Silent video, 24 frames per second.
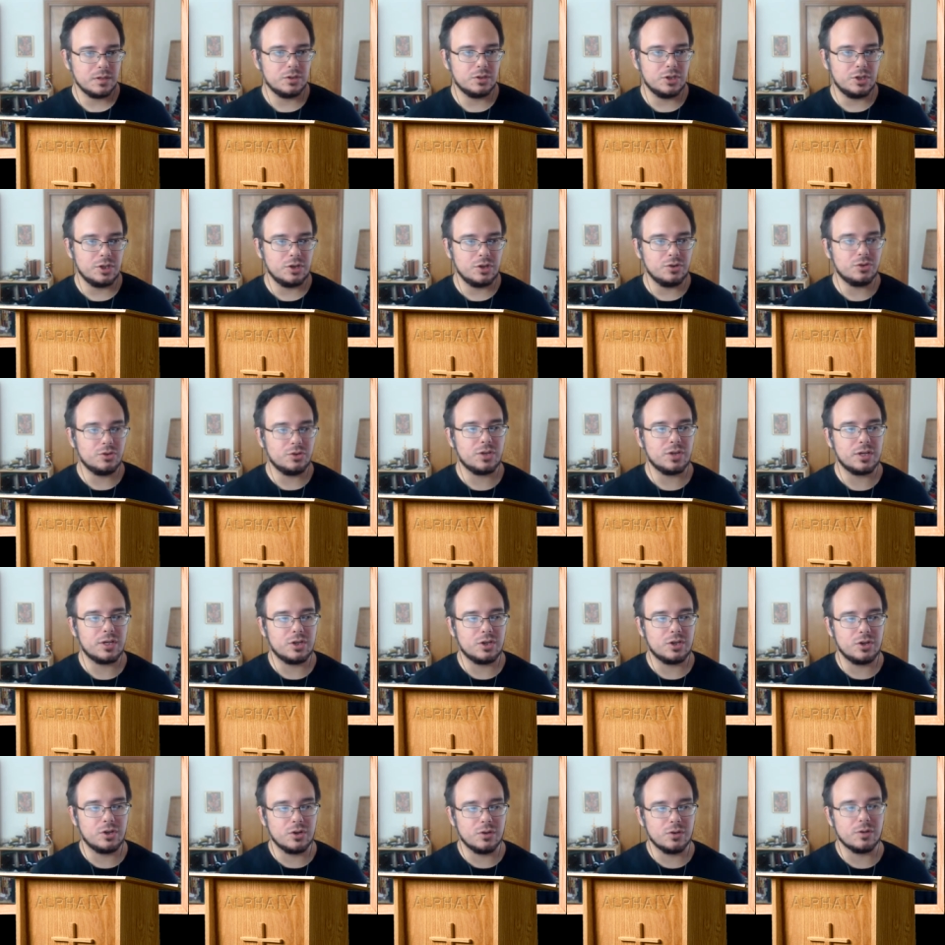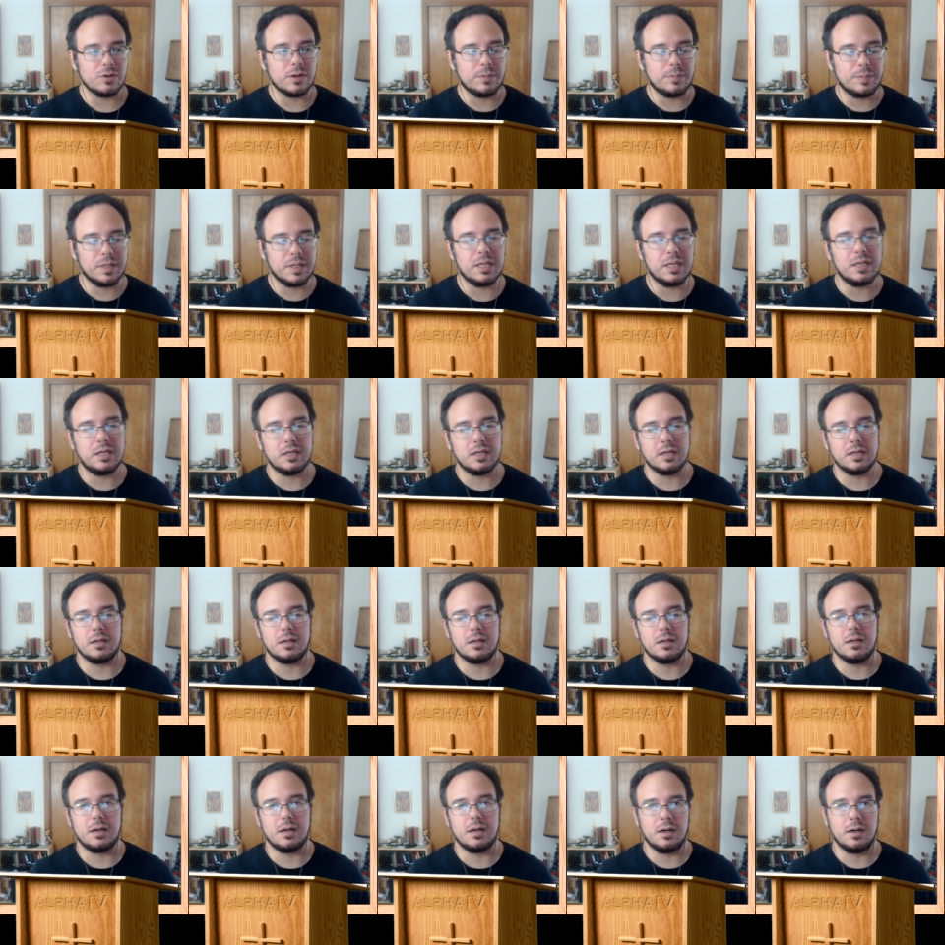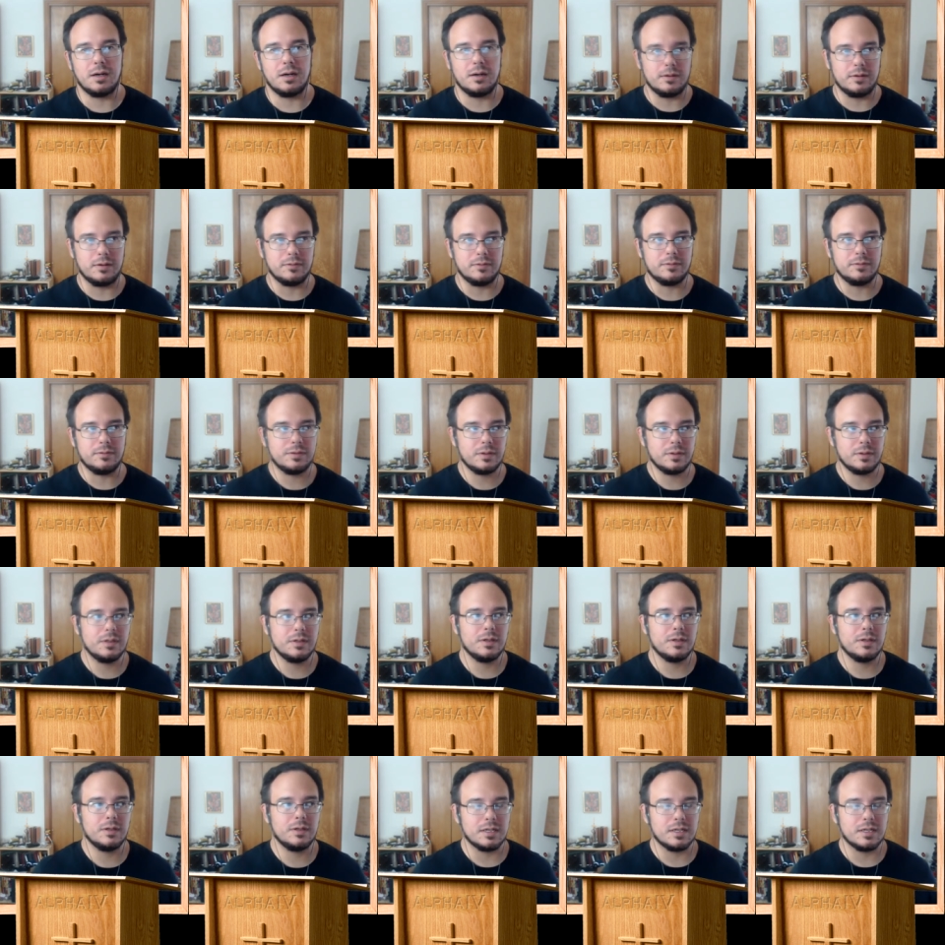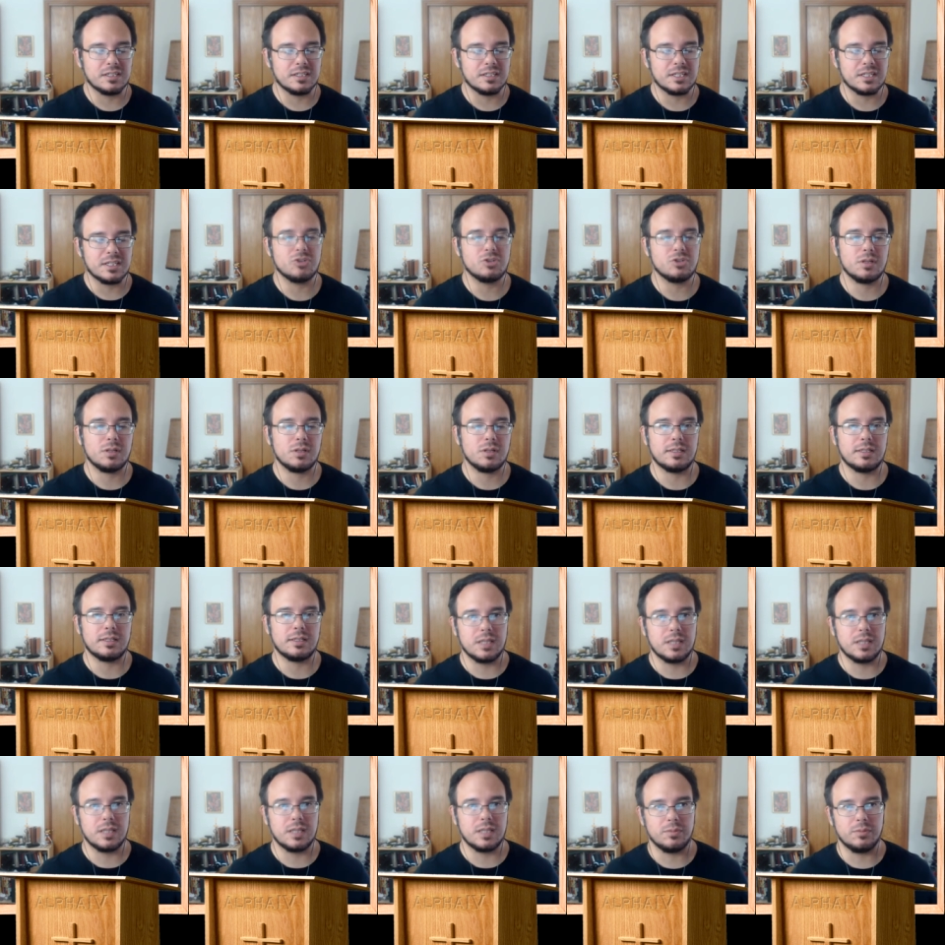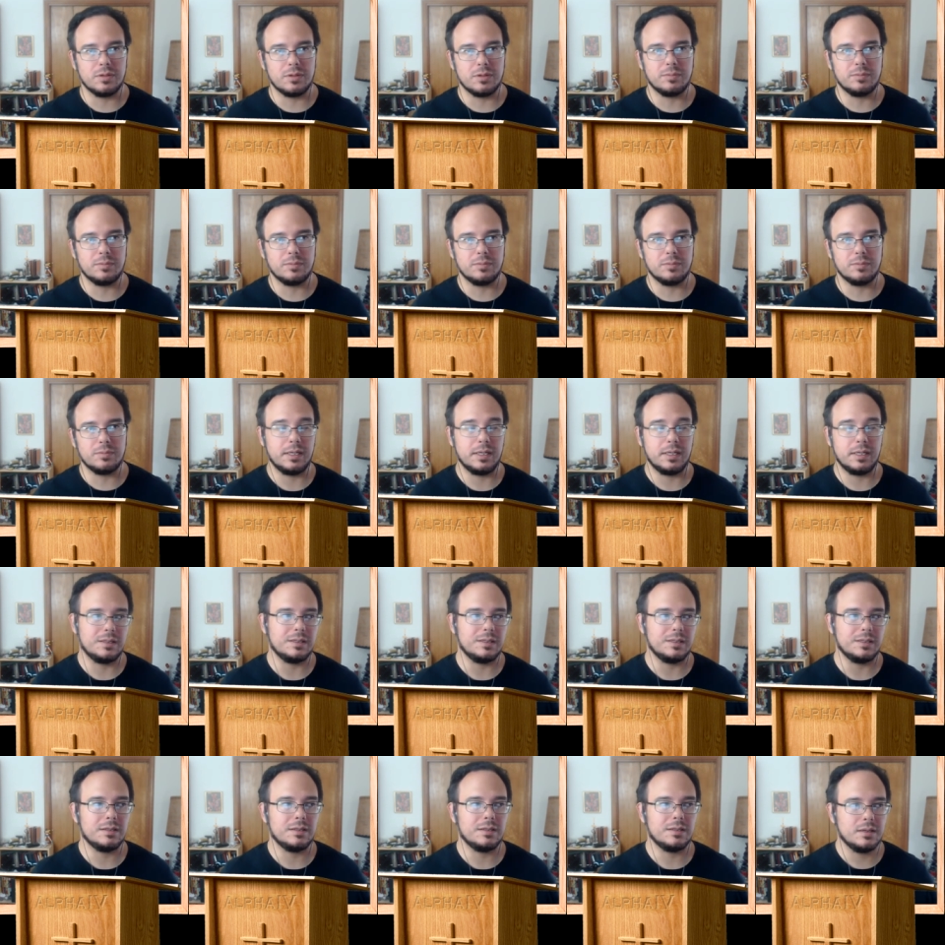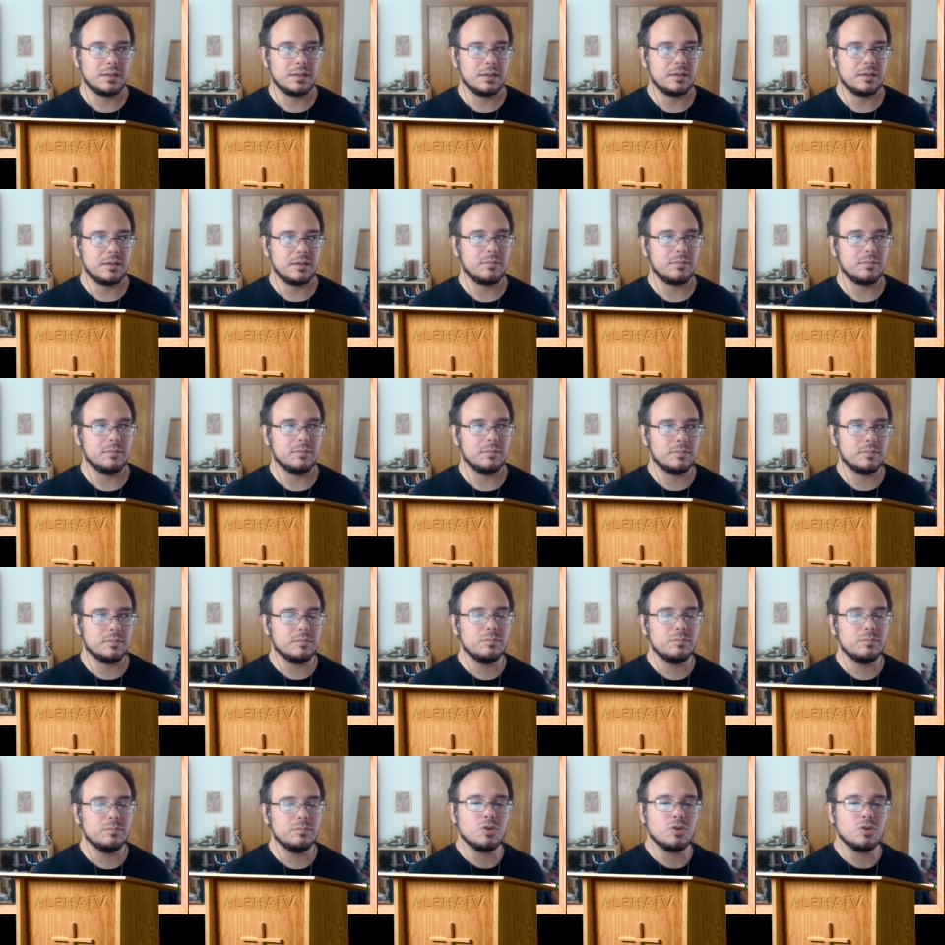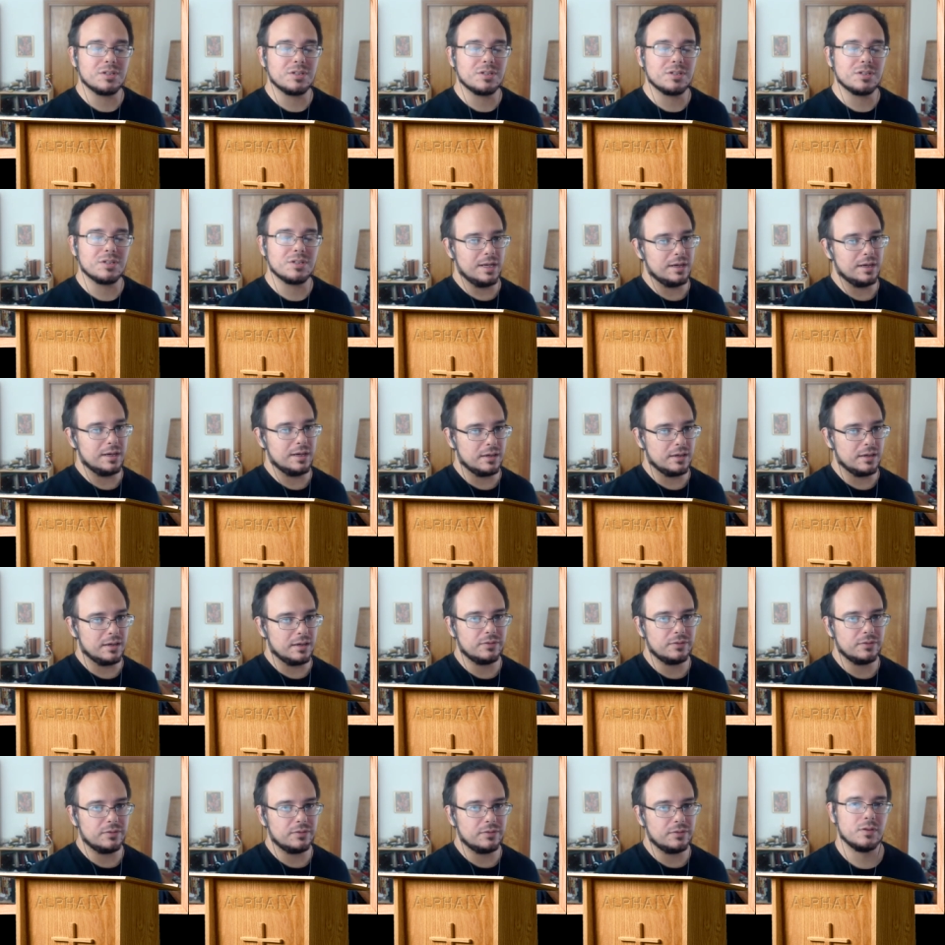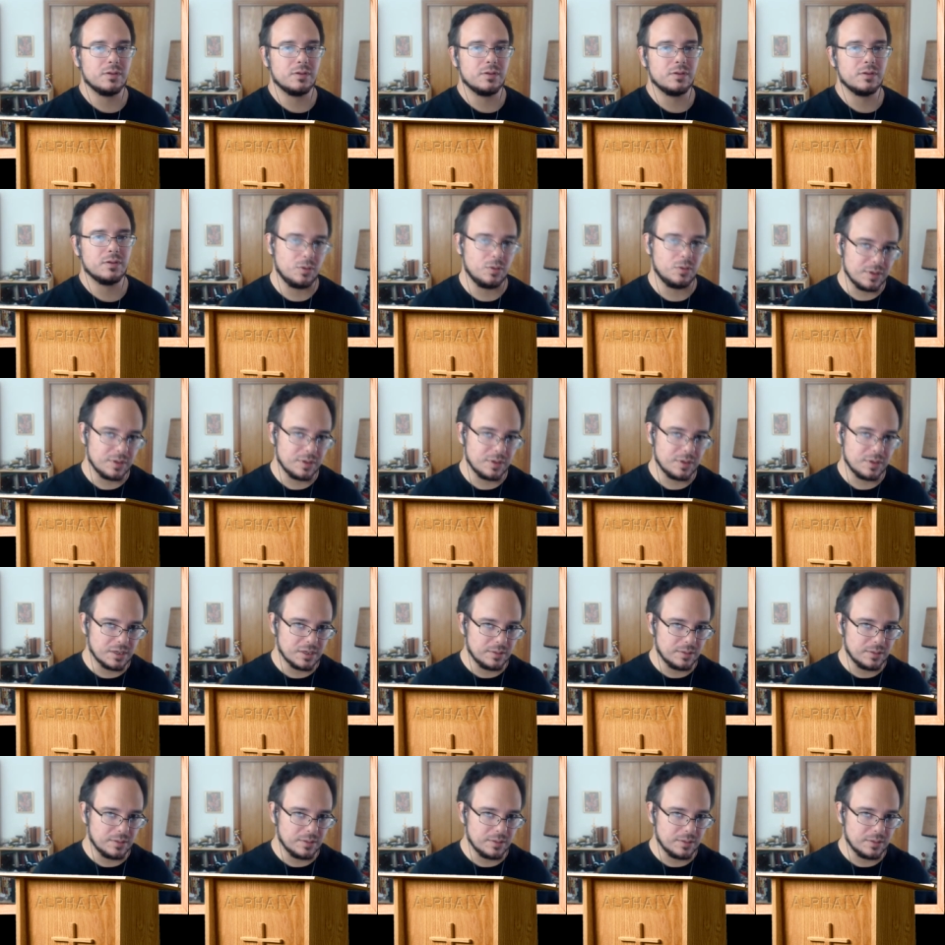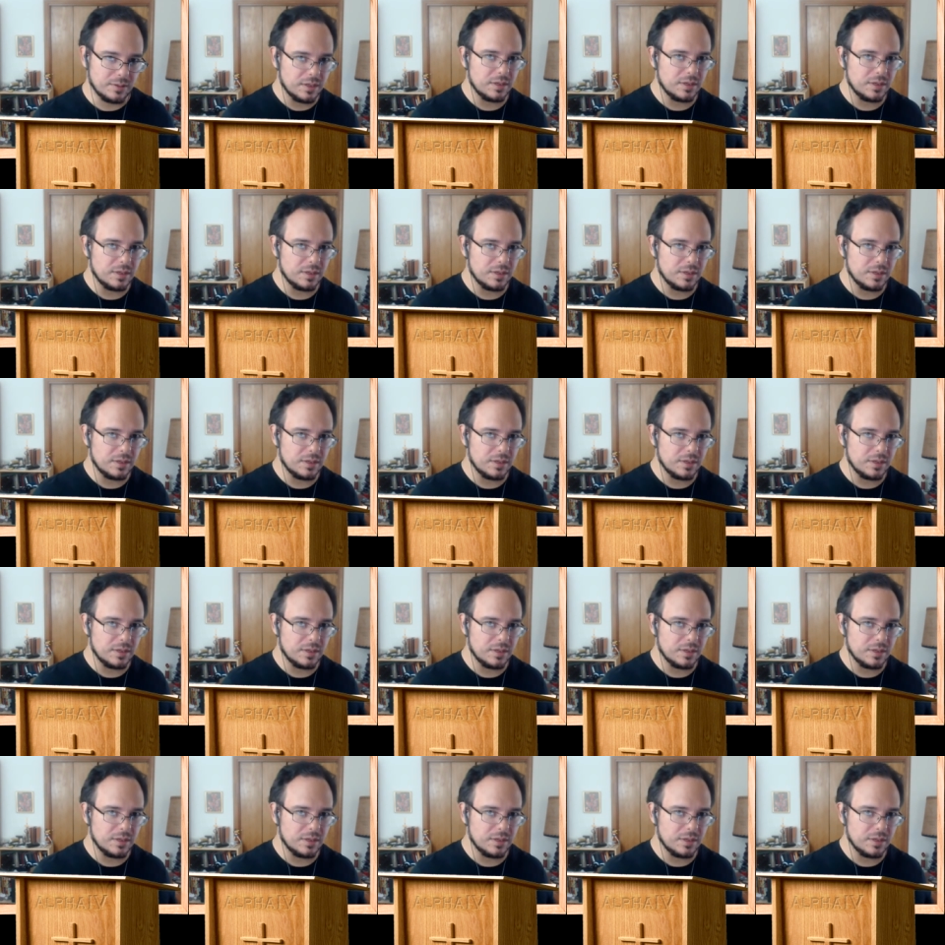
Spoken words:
do you think your opinion of a centralized government being mostly negative, though with some